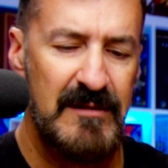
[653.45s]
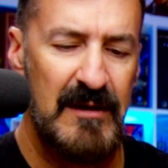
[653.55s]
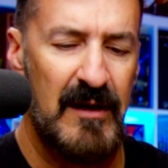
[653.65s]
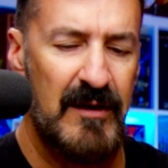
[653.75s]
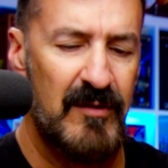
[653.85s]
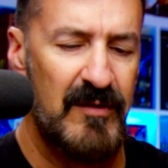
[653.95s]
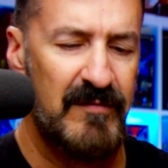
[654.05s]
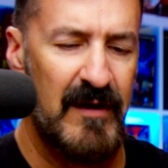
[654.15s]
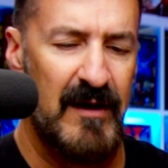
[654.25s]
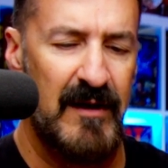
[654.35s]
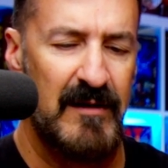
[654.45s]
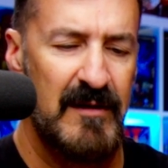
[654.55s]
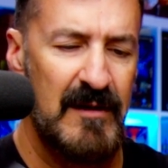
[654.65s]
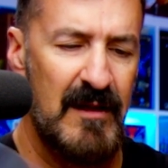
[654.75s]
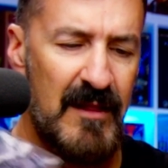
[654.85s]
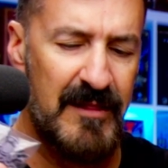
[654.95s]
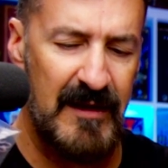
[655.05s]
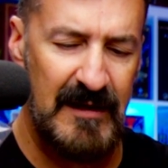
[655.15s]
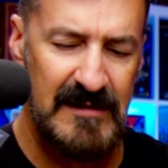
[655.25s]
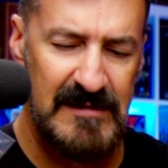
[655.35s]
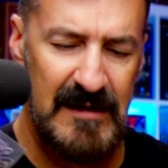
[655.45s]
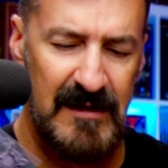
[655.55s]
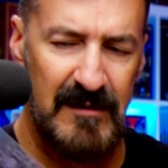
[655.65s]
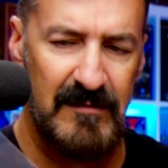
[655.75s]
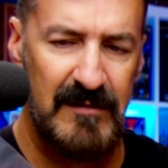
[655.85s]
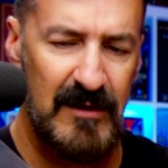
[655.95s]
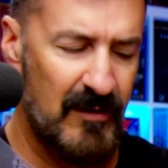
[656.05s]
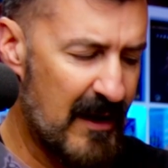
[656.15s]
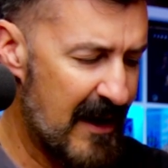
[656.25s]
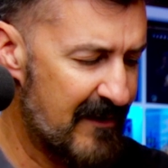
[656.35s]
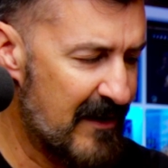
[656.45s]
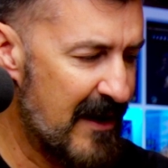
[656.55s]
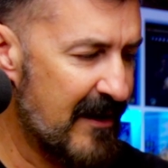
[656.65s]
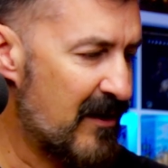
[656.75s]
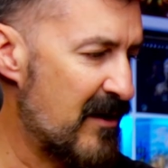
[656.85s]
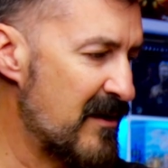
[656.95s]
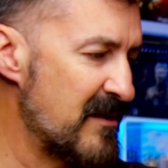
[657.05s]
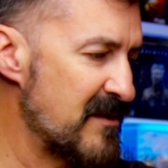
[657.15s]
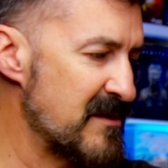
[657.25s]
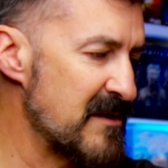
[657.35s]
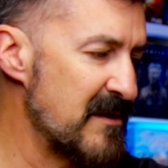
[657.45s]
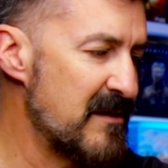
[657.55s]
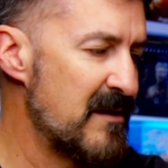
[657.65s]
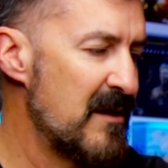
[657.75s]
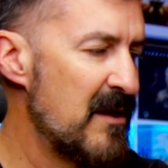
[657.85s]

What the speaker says: Now, I know you've got things that, have icons and